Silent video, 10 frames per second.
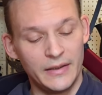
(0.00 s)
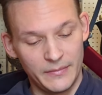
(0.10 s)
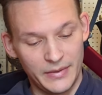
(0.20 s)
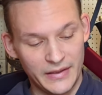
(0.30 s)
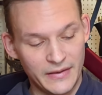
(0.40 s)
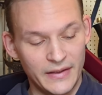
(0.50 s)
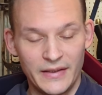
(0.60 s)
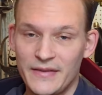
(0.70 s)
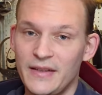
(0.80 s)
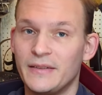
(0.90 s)
but
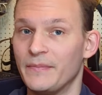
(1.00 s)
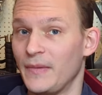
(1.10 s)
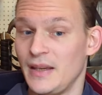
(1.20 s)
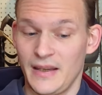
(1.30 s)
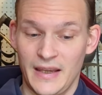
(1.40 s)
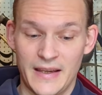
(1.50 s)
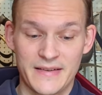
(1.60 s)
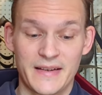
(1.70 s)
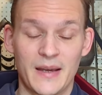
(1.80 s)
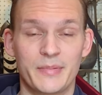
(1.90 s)
still,
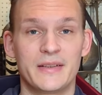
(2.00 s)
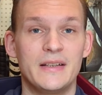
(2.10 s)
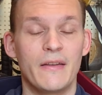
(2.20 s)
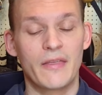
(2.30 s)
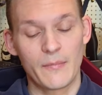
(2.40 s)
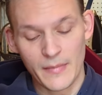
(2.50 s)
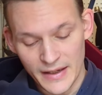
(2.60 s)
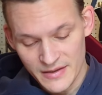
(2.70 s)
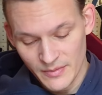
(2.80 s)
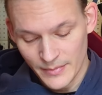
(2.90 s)
hasn't happened here. The
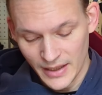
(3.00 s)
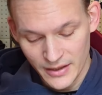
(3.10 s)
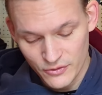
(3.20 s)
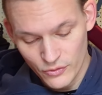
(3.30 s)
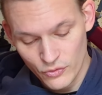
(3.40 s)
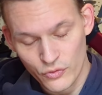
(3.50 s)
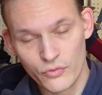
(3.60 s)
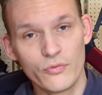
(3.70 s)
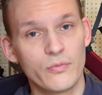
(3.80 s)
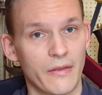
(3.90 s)
maximum I had to do
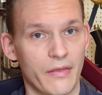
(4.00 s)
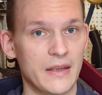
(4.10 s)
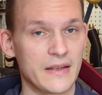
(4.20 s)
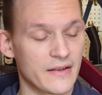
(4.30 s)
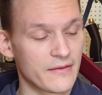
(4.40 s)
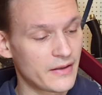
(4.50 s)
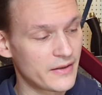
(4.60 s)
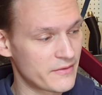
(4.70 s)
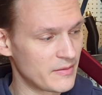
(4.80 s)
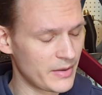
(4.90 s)
with these, as far
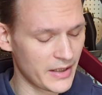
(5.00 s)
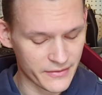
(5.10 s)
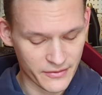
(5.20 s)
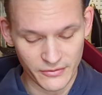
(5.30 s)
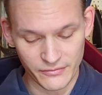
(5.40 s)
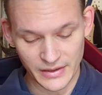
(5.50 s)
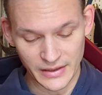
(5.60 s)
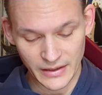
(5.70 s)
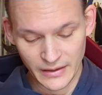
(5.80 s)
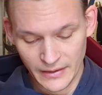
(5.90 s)
as repairs go,
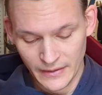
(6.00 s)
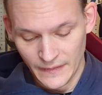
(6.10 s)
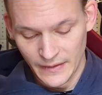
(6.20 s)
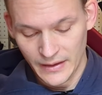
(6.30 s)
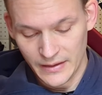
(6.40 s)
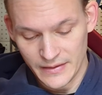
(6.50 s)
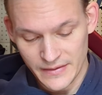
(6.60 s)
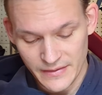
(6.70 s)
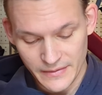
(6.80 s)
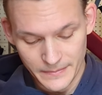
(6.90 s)
really,
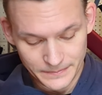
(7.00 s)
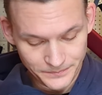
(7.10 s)
is,